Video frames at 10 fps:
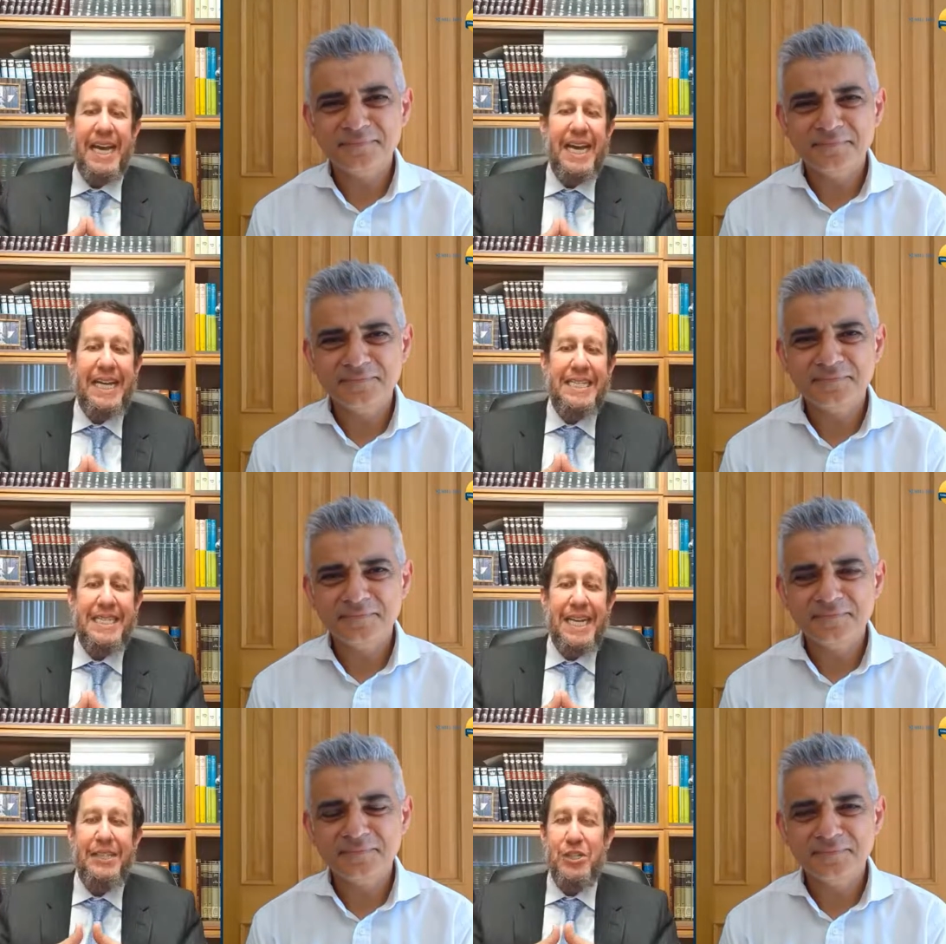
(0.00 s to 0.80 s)

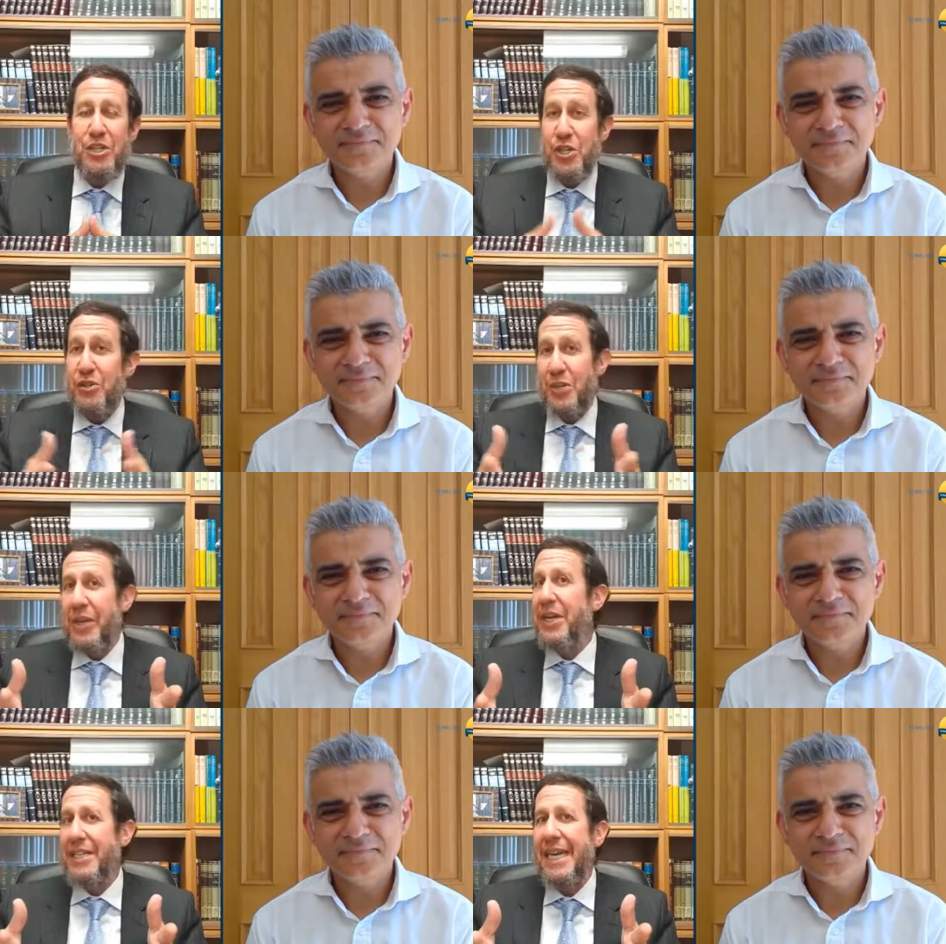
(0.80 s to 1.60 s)
Speaker 1: against English Jews. Are
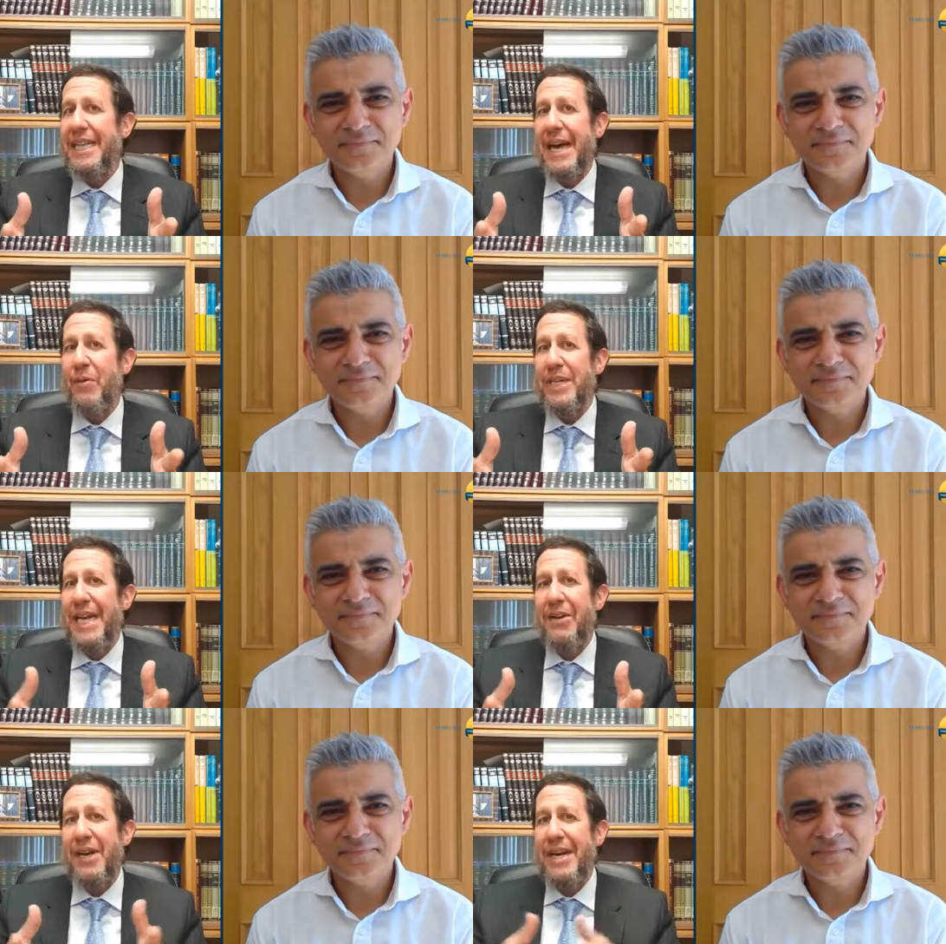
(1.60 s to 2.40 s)
we going to take that one
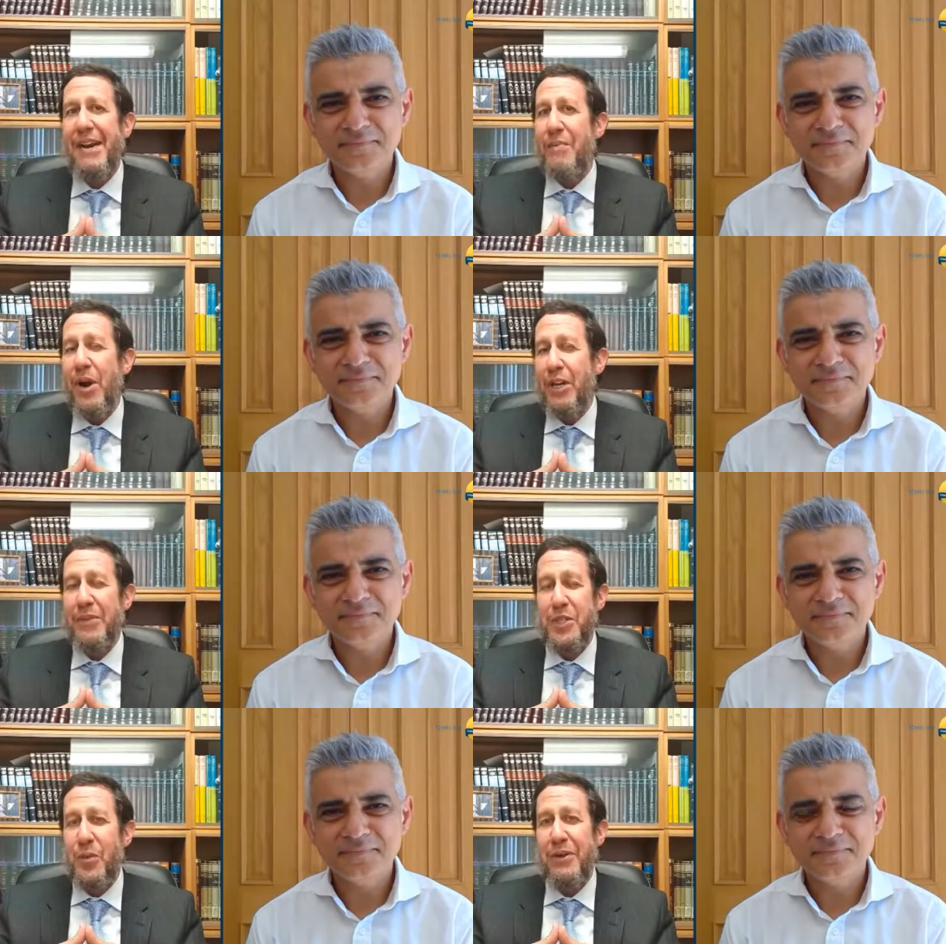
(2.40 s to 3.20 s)
down and out of
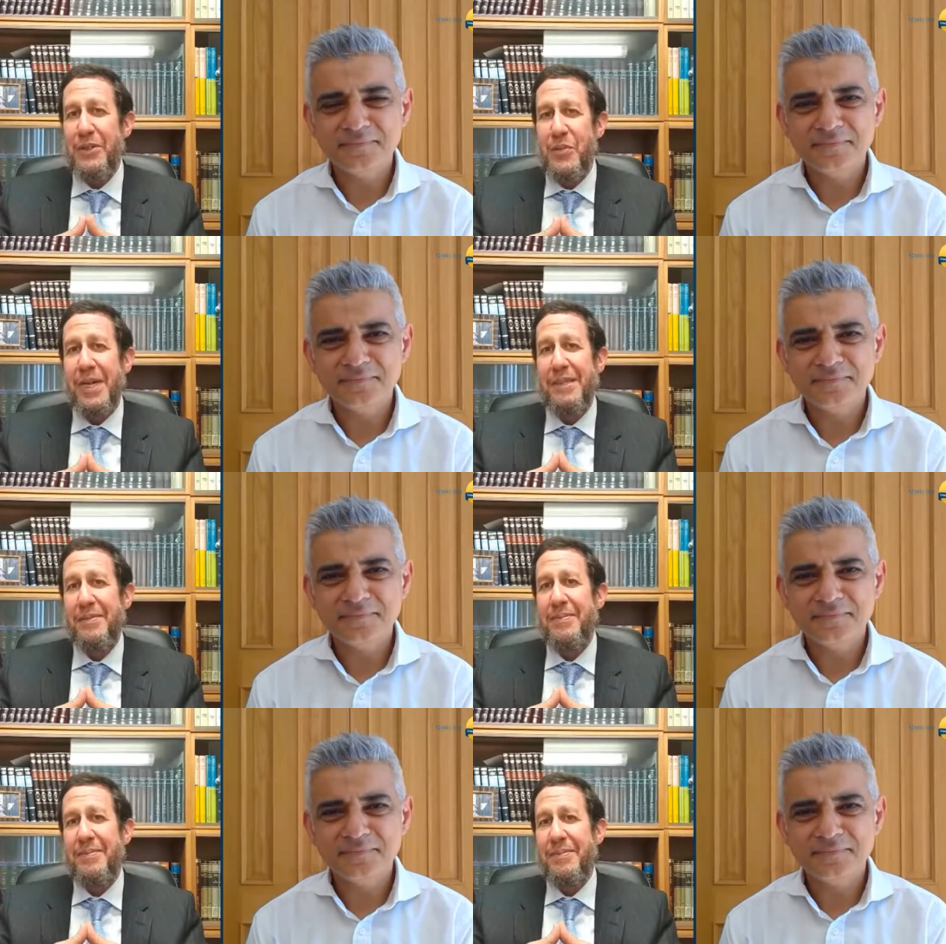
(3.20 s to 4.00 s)
Parliament Square as
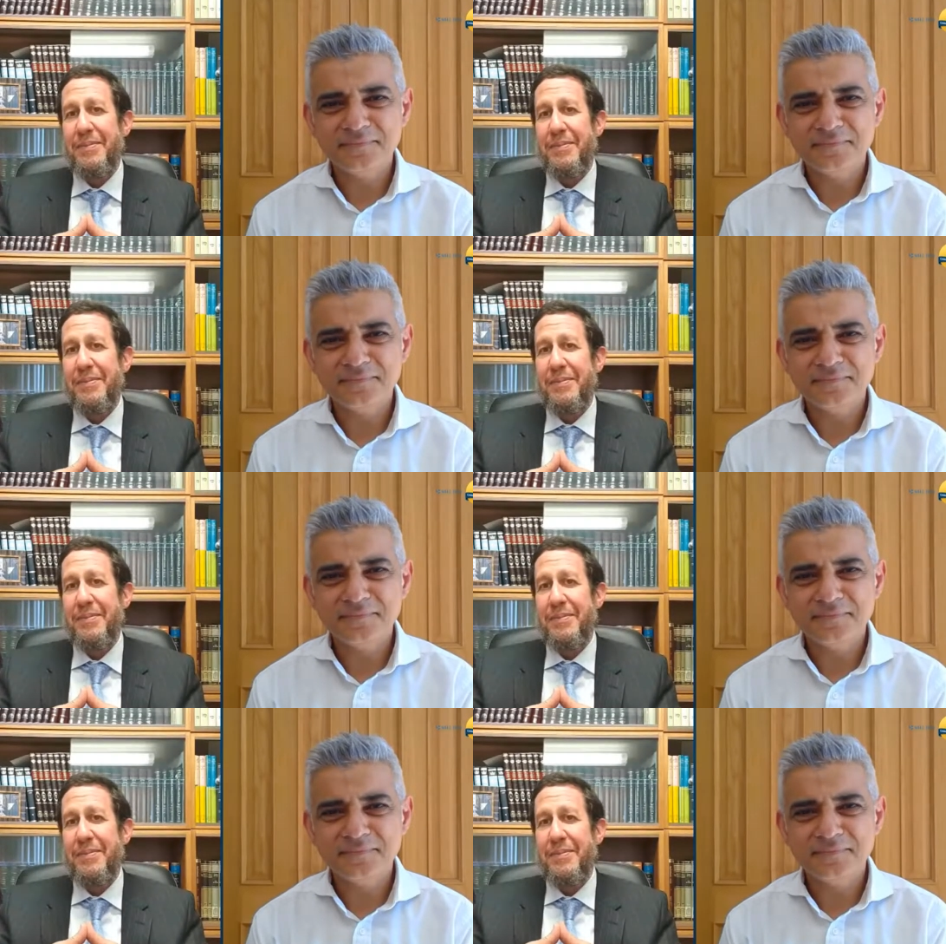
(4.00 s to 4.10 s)
well?